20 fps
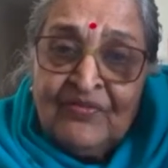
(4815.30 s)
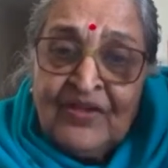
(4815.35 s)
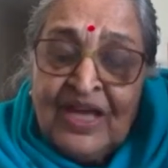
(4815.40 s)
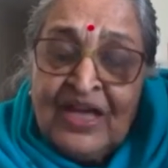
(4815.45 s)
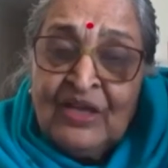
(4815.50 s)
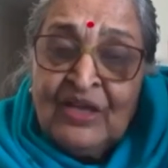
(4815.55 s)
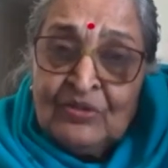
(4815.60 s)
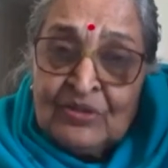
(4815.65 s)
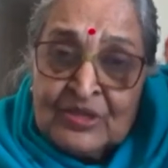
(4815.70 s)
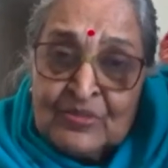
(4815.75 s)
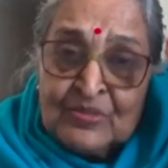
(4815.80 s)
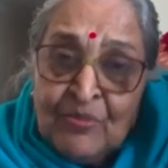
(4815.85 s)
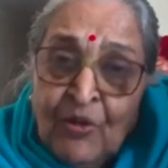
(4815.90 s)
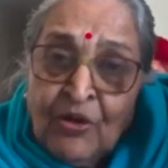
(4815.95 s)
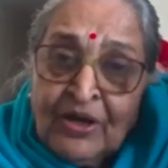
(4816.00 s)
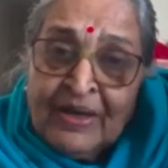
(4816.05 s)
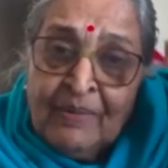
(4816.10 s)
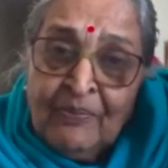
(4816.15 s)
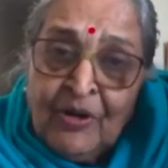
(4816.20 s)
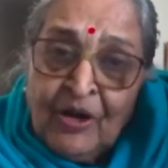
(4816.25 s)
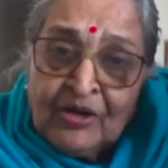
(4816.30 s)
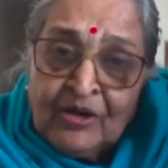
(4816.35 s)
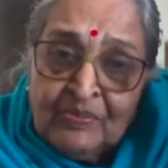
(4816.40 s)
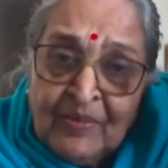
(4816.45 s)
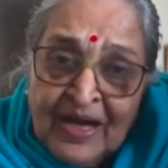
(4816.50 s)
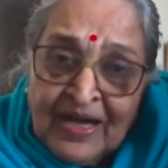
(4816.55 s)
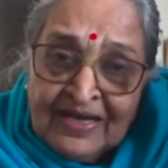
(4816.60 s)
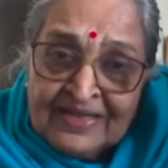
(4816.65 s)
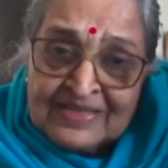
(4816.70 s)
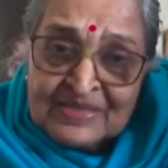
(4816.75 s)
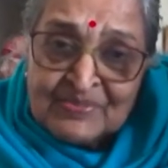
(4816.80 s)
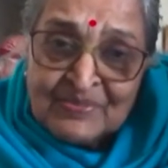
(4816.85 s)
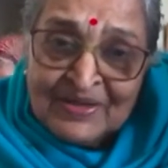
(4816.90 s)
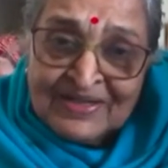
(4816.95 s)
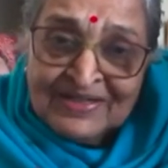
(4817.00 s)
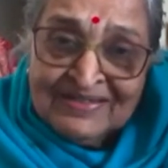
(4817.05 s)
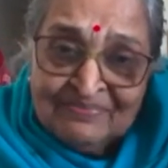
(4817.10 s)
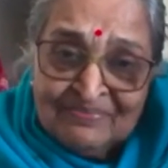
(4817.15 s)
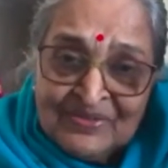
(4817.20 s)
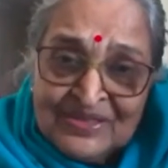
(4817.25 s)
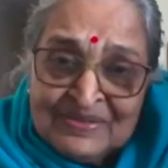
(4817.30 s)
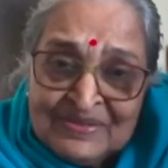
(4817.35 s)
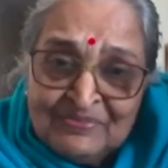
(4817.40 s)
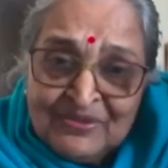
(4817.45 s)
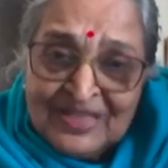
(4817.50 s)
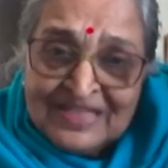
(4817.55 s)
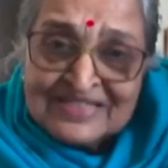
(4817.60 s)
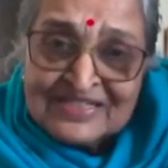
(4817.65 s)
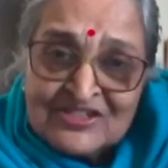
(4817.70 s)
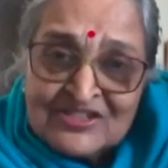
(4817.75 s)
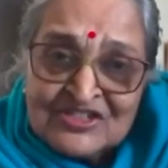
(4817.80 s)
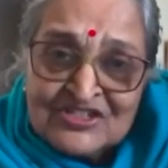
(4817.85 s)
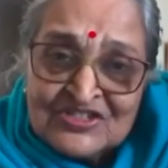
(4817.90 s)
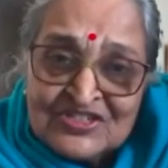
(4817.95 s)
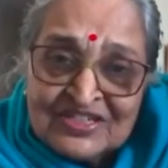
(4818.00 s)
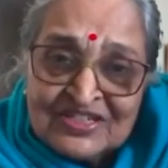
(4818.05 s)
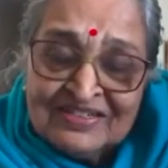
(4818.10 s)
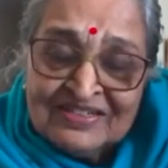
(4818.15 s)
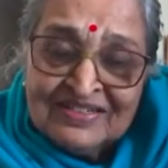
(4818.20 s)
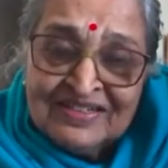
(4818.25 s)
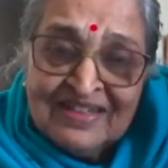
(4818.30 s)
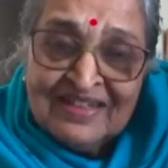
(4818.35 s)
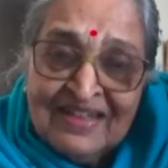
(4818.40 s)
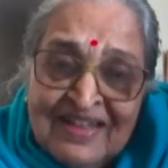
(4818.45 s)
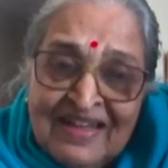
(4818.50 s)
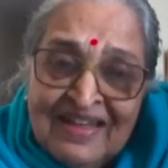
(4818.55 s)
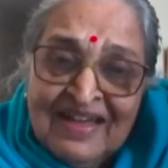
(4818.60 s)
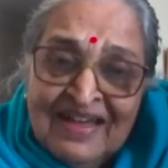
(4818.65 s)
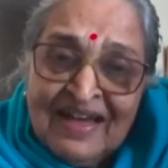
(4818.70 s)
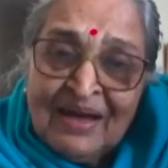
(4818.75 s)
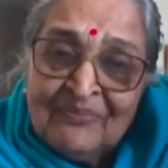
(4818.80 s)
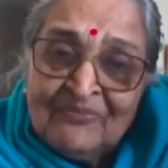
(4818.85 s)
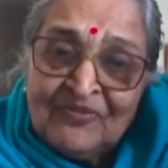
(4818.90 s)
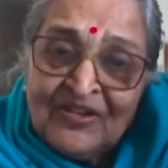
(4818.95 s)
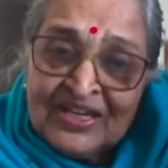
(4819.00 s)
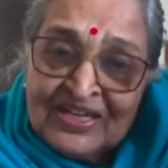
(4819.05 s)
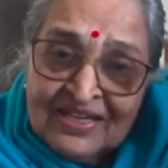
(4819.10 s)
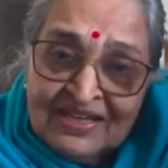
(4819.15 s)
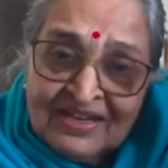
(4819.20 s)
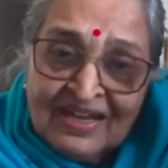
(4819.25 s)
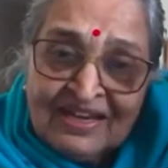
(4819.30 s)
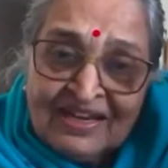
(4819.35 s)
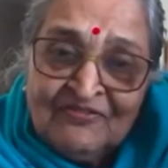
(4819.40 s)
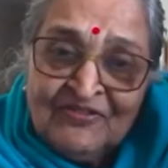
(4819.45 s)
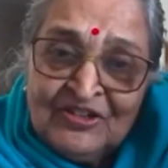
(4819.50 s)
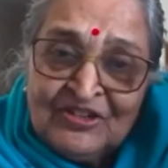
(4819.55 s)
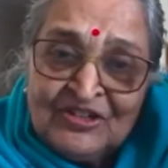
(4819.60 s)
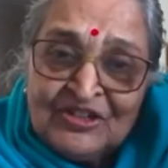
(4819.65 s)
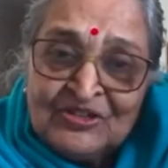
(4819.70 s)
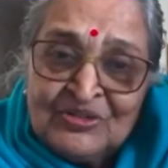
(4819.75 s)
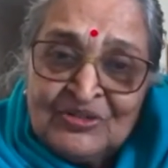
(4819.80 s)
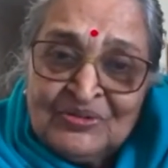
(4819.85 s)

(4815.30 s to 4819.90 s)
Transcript: way you spoke about my husband, P.S. Krishnan. I'm very grateful to